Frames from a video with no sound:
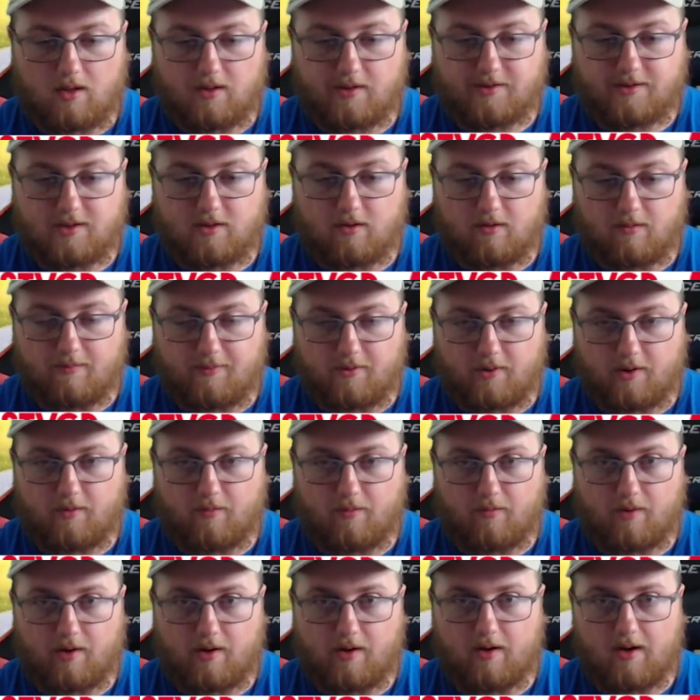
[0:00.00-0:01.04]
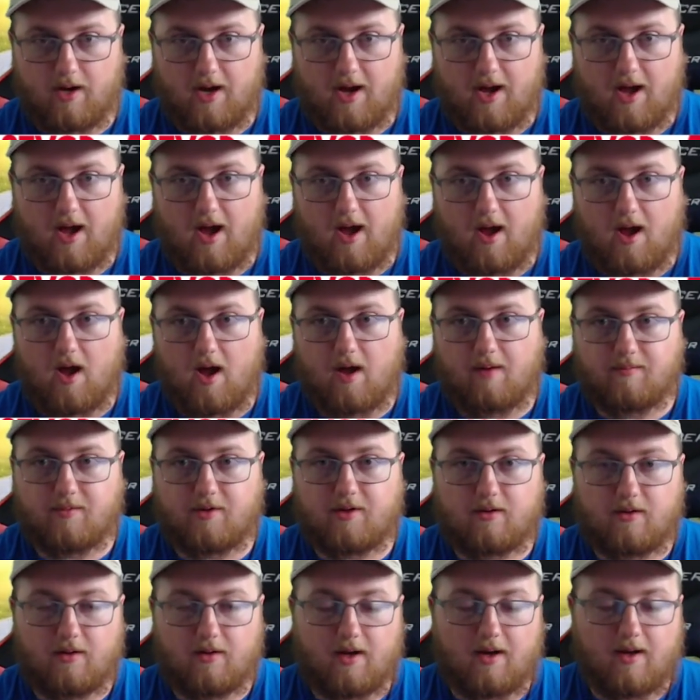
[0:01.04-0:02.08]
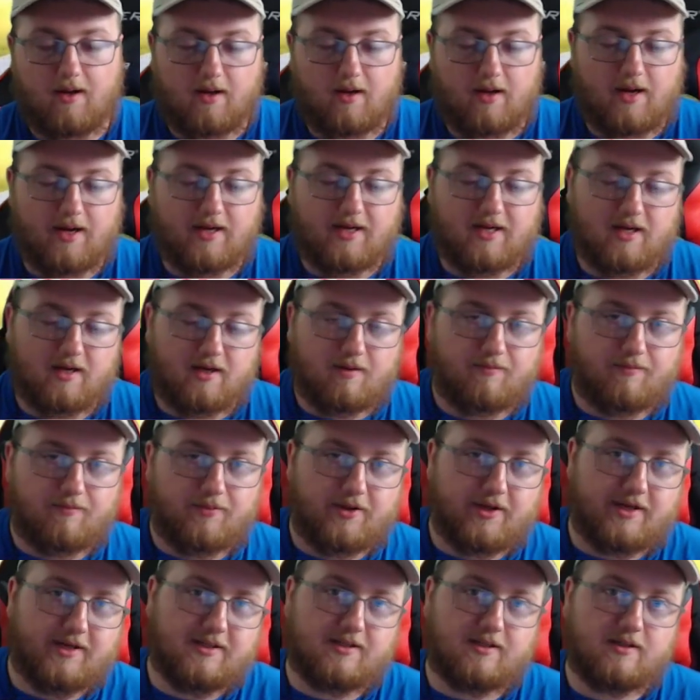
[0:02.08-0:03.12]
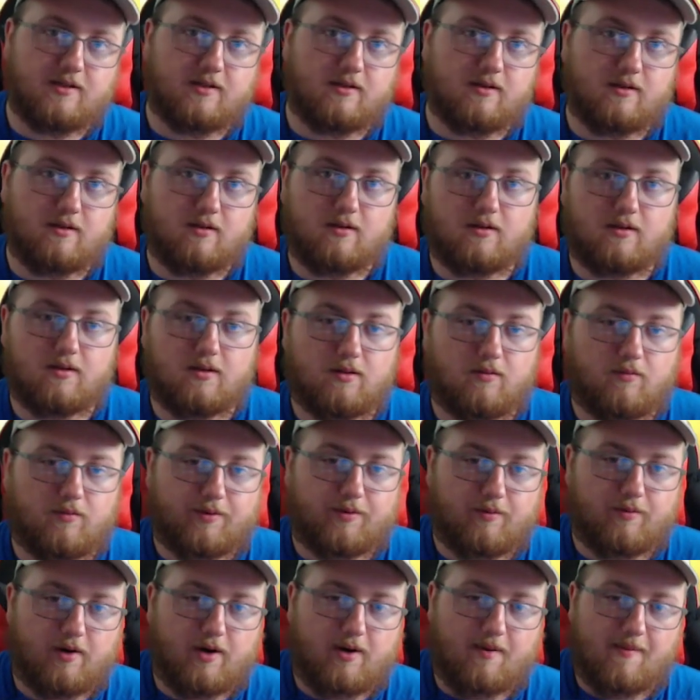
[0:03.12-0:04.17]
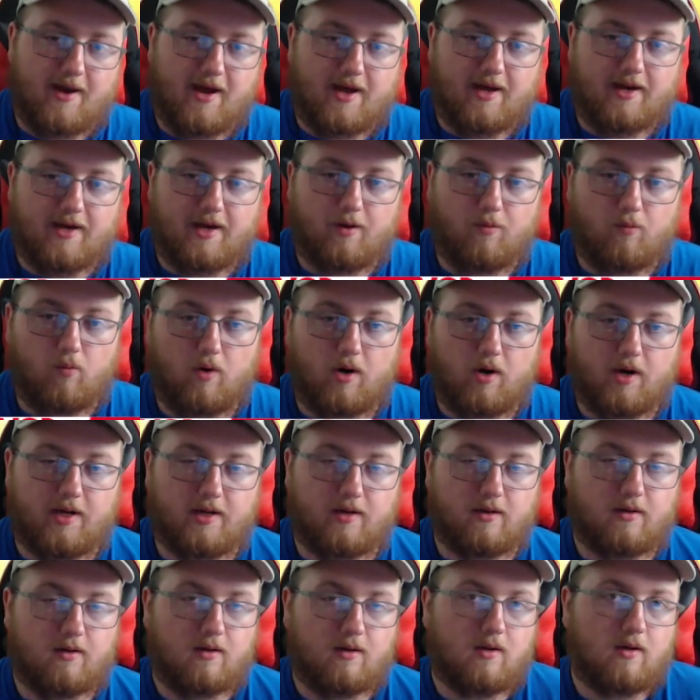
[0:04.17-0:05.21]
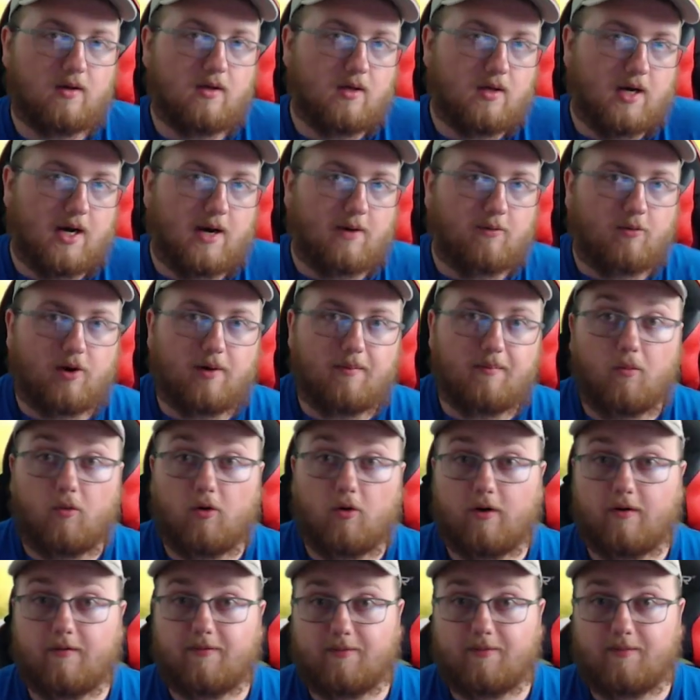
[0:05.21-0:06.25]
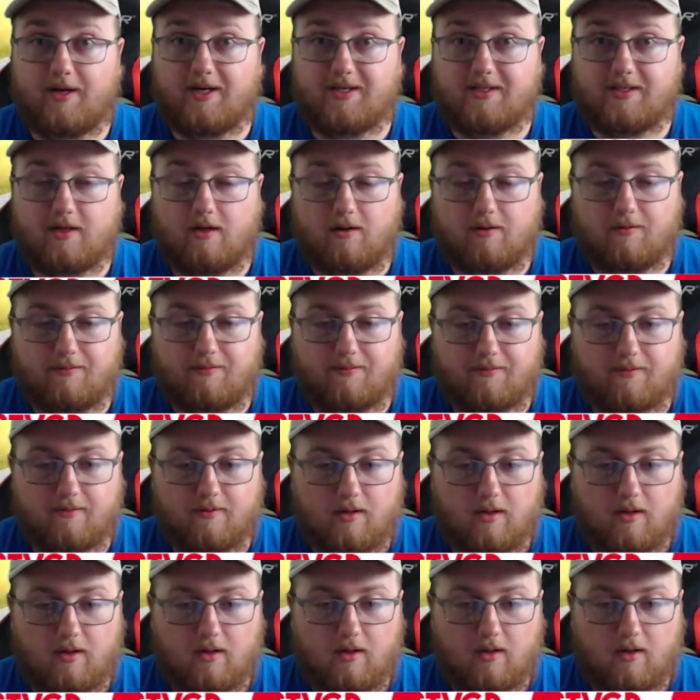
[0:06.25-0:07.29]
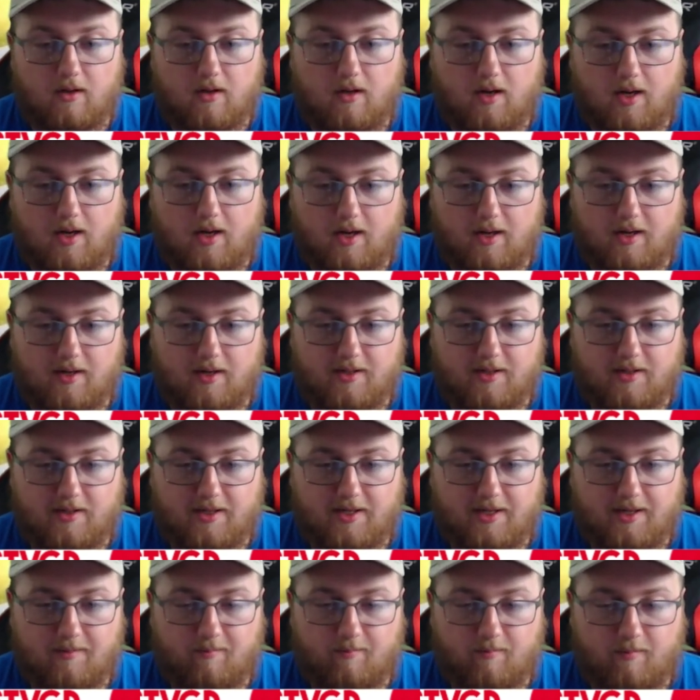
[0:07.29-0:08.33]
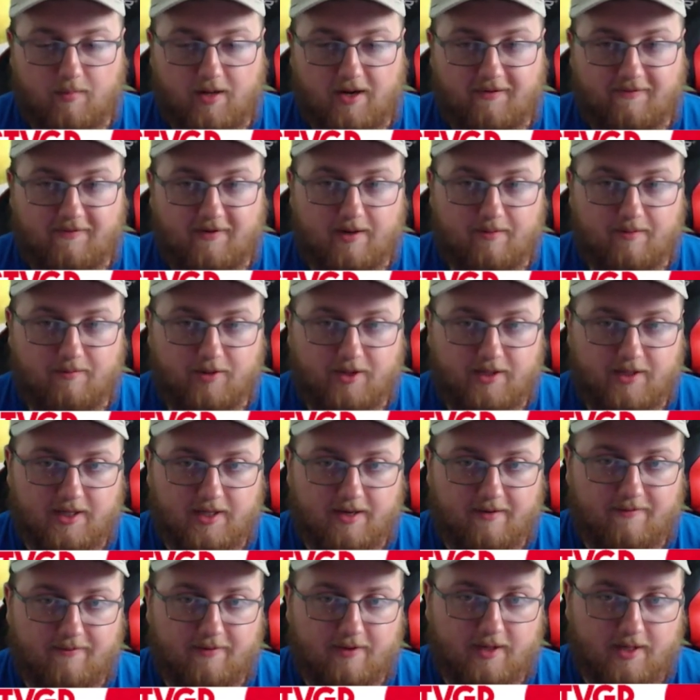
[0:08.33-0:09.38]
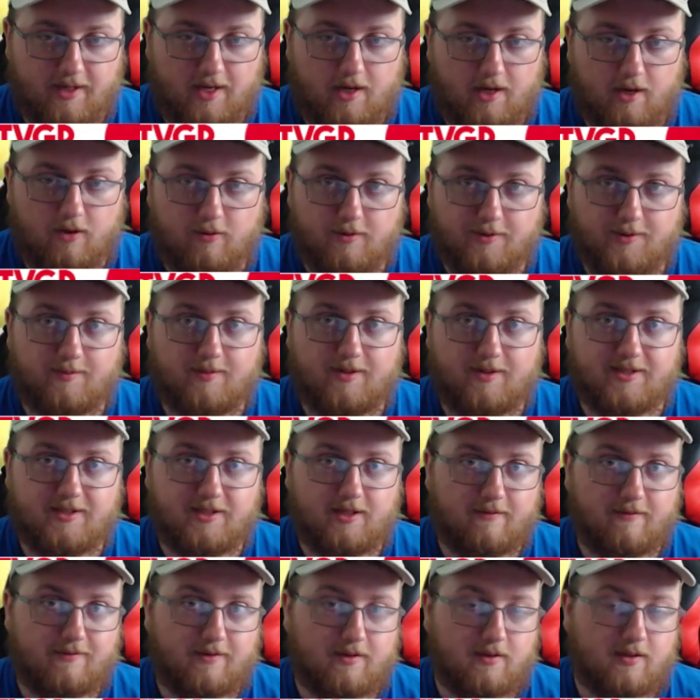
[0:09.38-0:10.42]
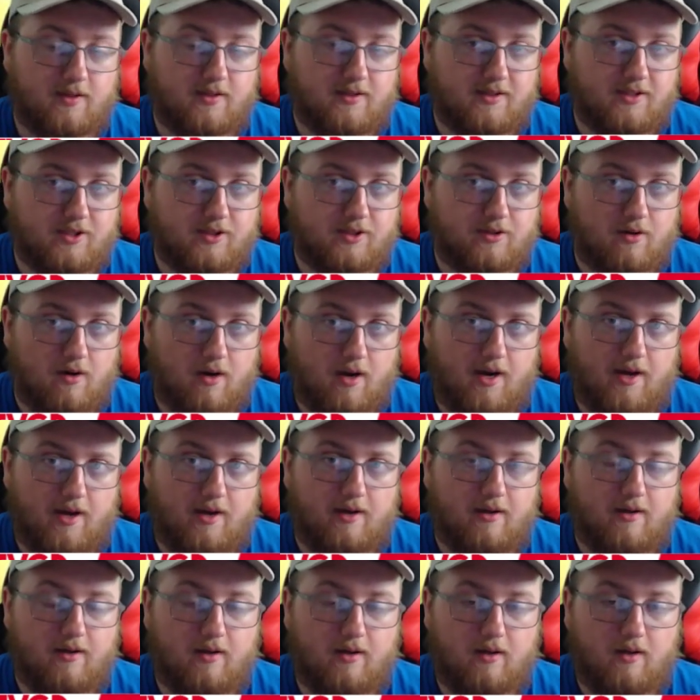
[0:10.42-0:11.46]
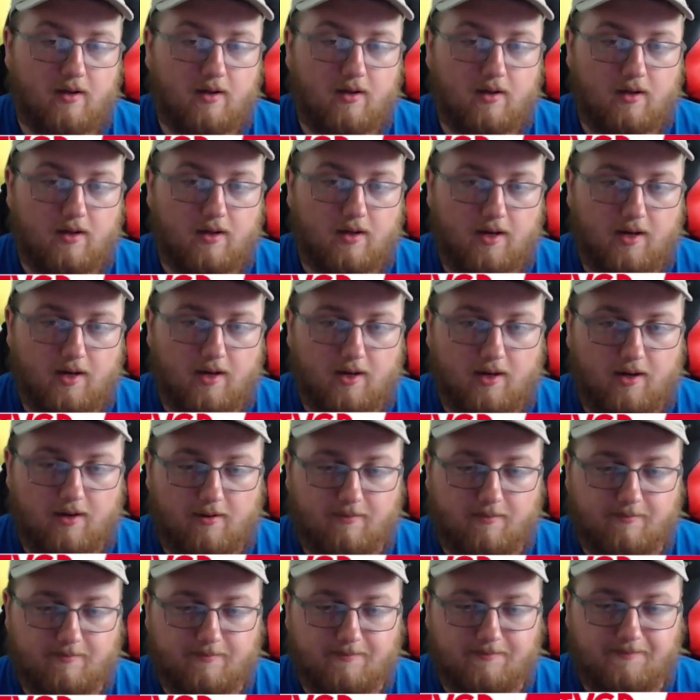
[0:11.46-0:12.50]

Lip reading: to a point where I get complacent with where I'm at. I want more for myself and my family, and I feel like I owe it to myself to at least try. Um,